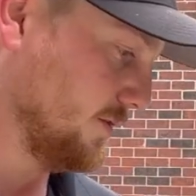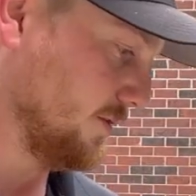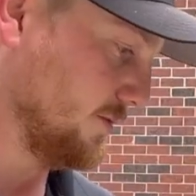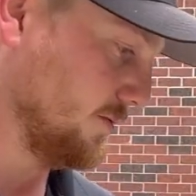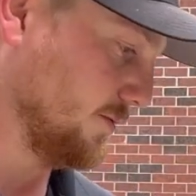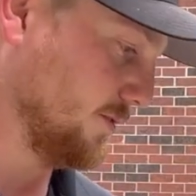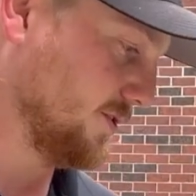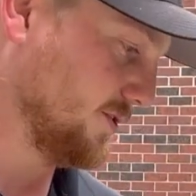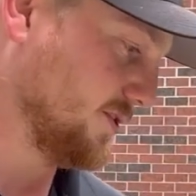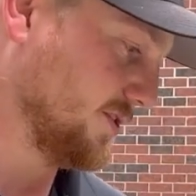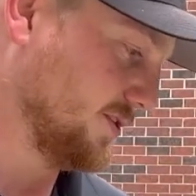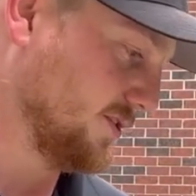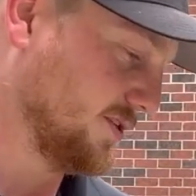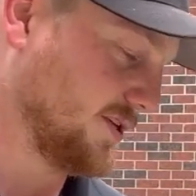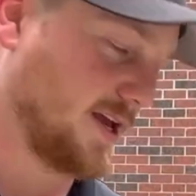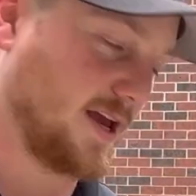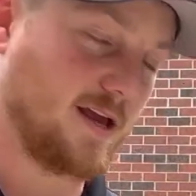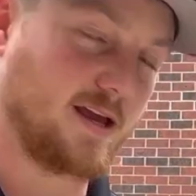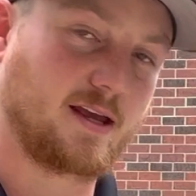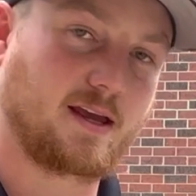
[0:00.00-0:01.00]
you want to
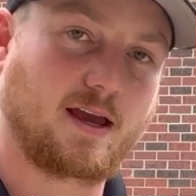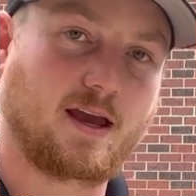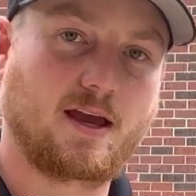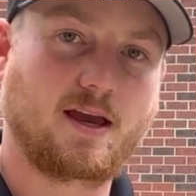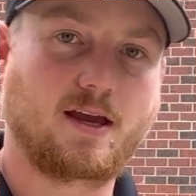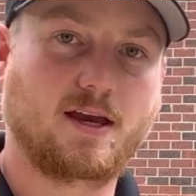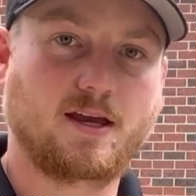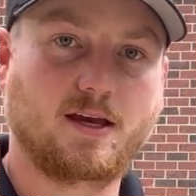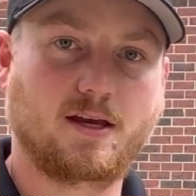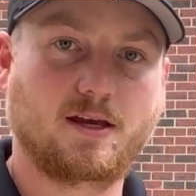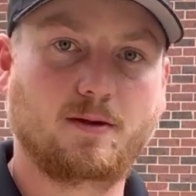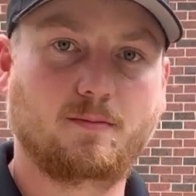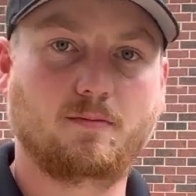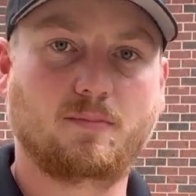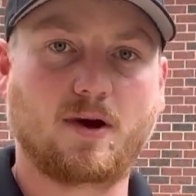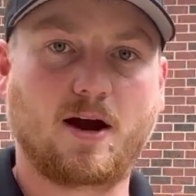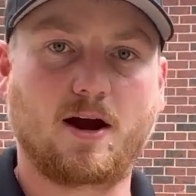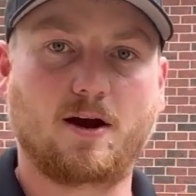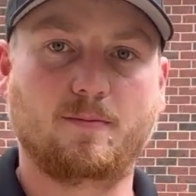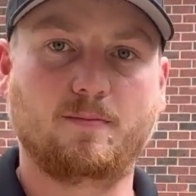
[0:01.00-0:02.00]
take a
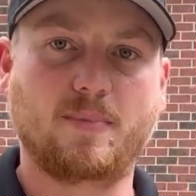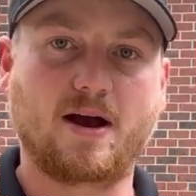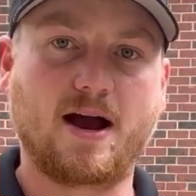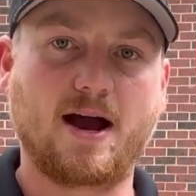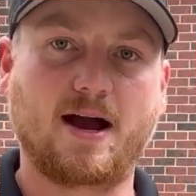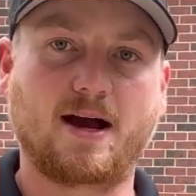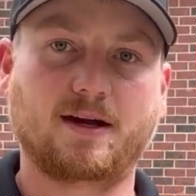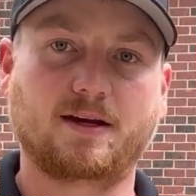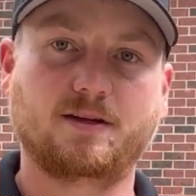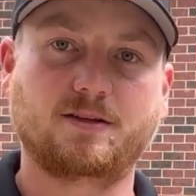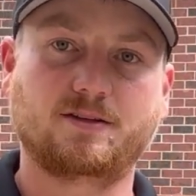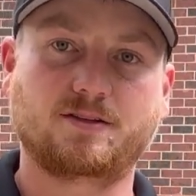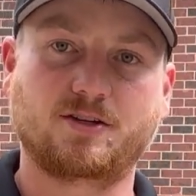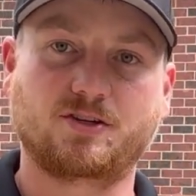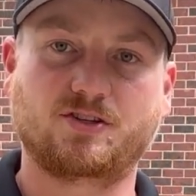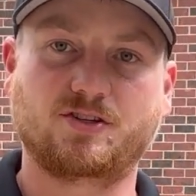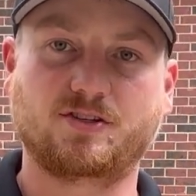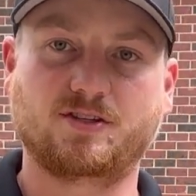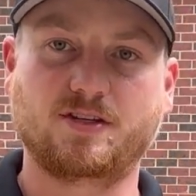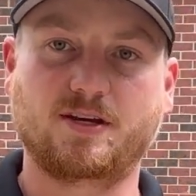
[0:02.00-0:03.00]
brown bag
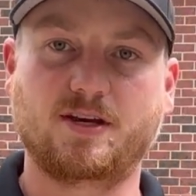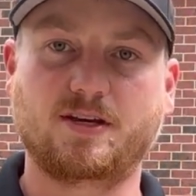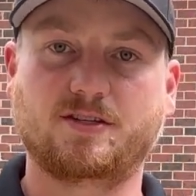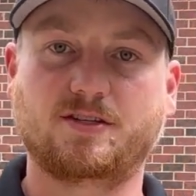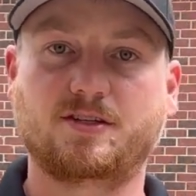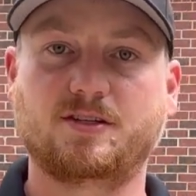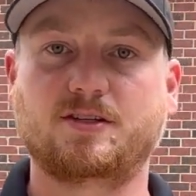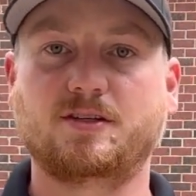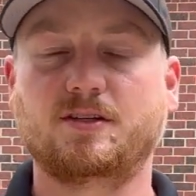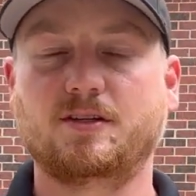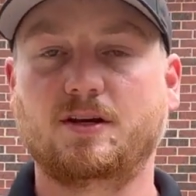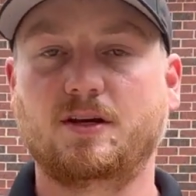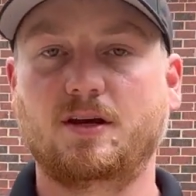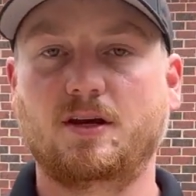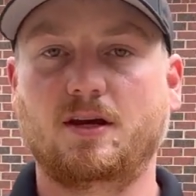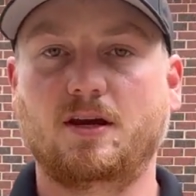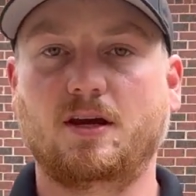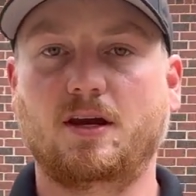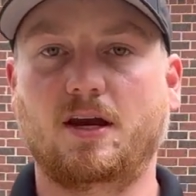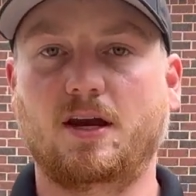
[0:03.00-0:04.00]
such as this
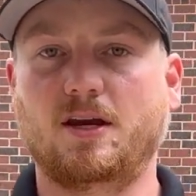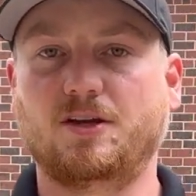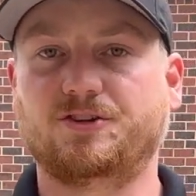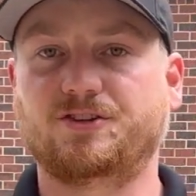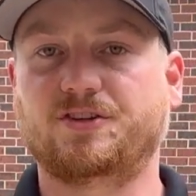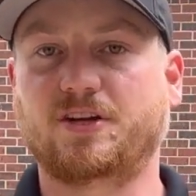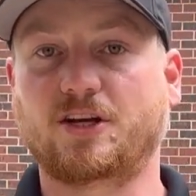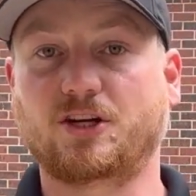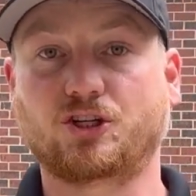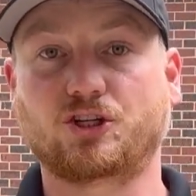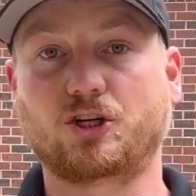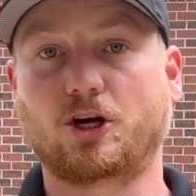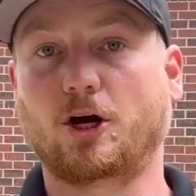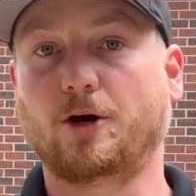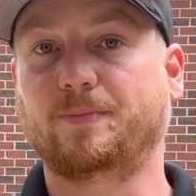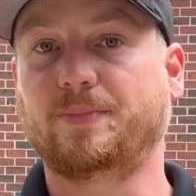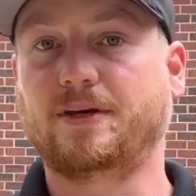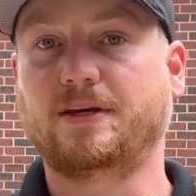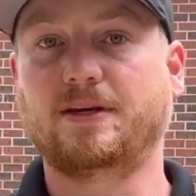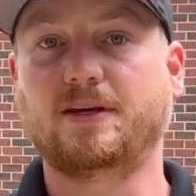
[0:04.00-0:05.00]
and just take a
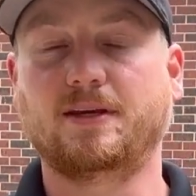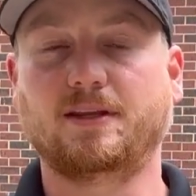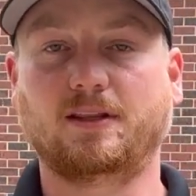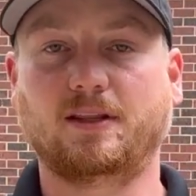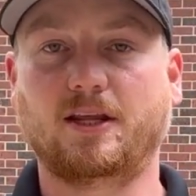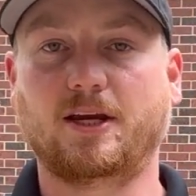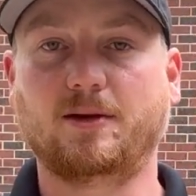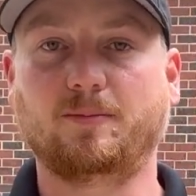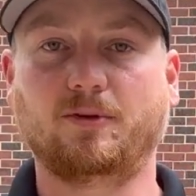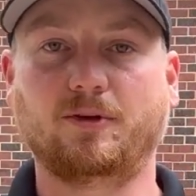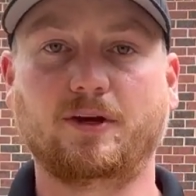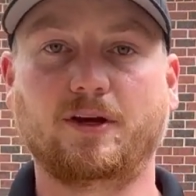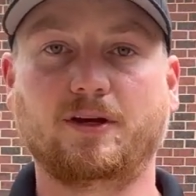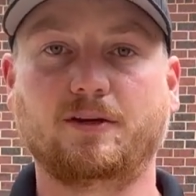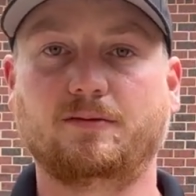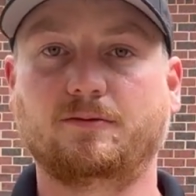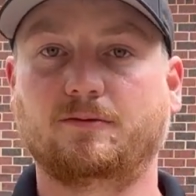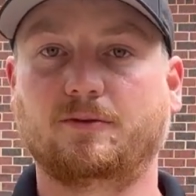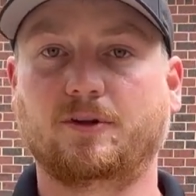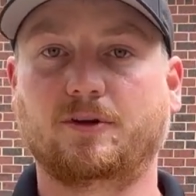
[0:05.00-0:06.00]
Sharpie and label
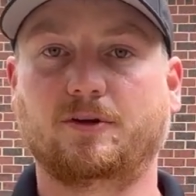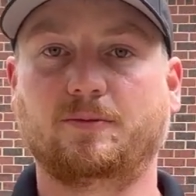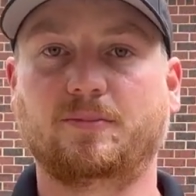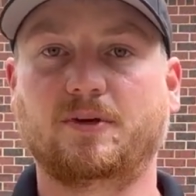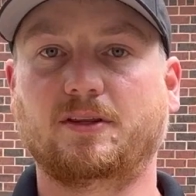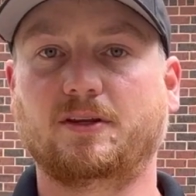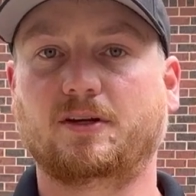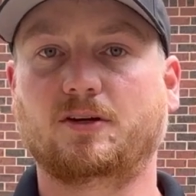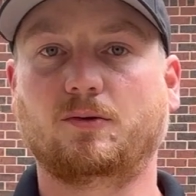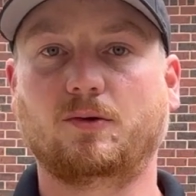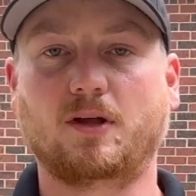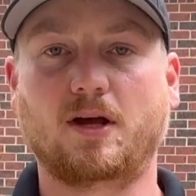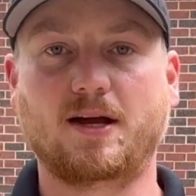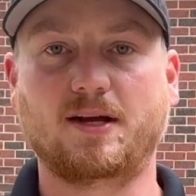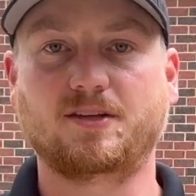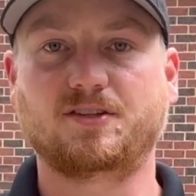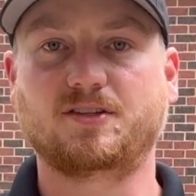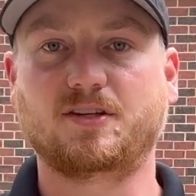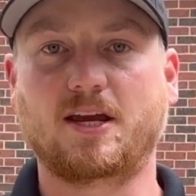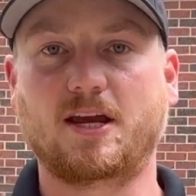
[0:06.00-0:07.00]
it, whether it be the
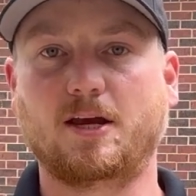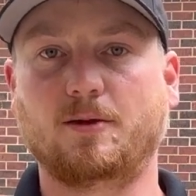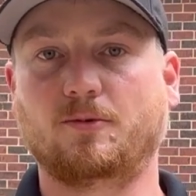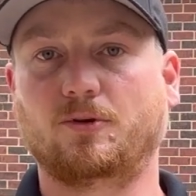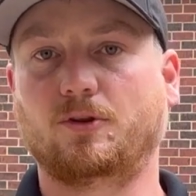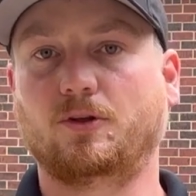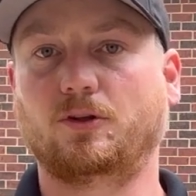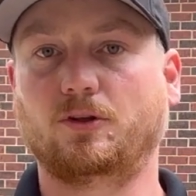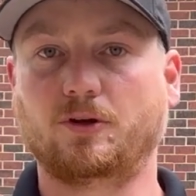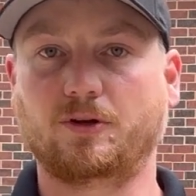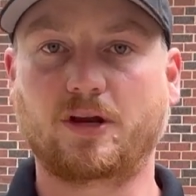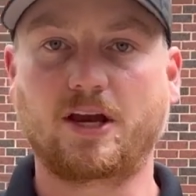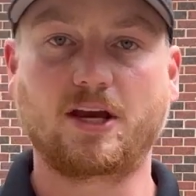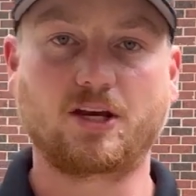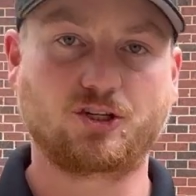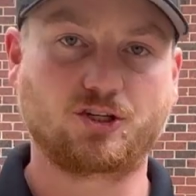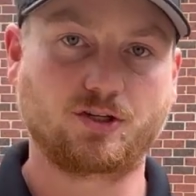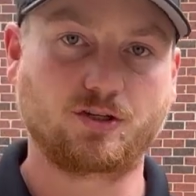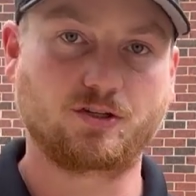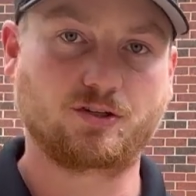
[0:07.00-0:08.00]
client's name or the
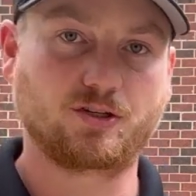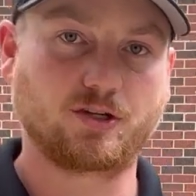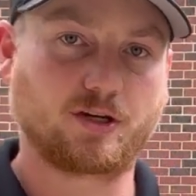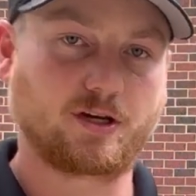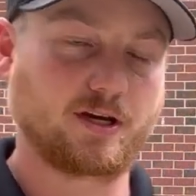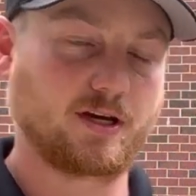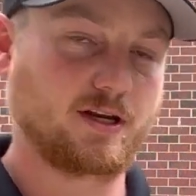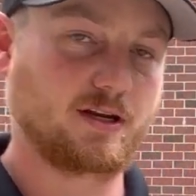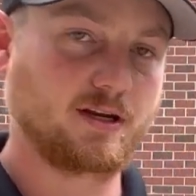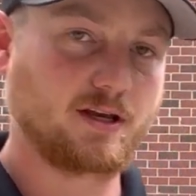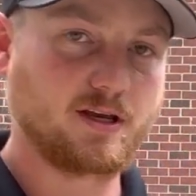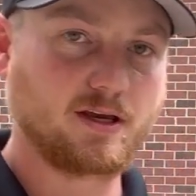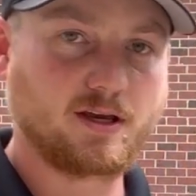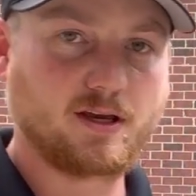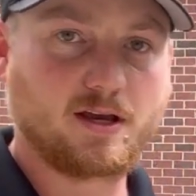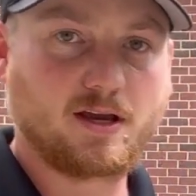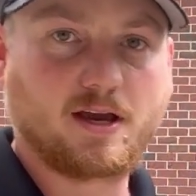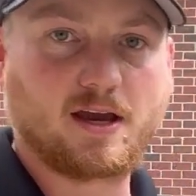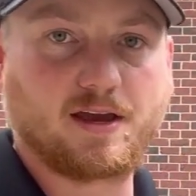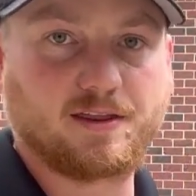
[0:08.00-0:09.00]
location you took it,
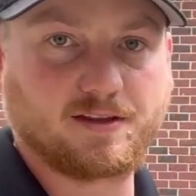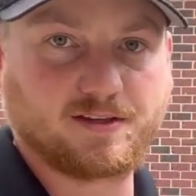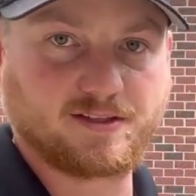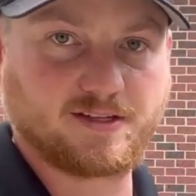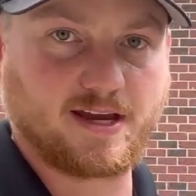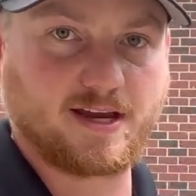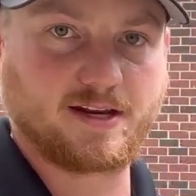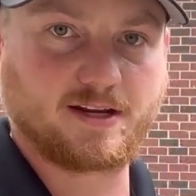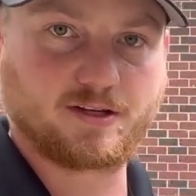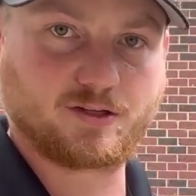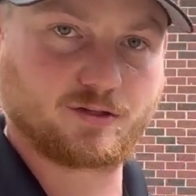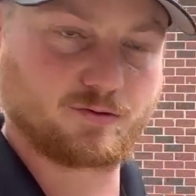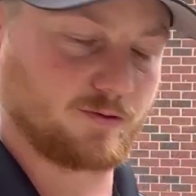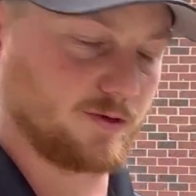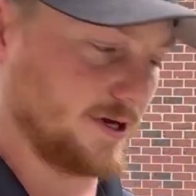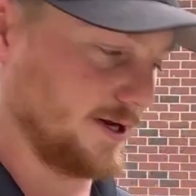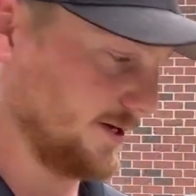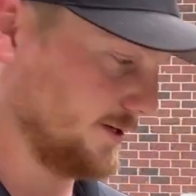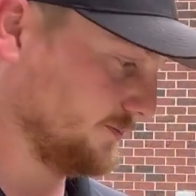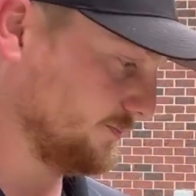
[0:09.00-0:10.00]
and the date as
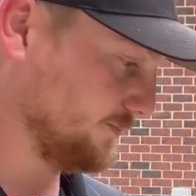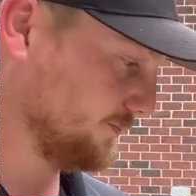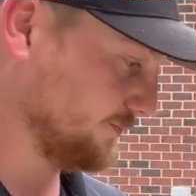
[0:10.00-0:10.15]
well.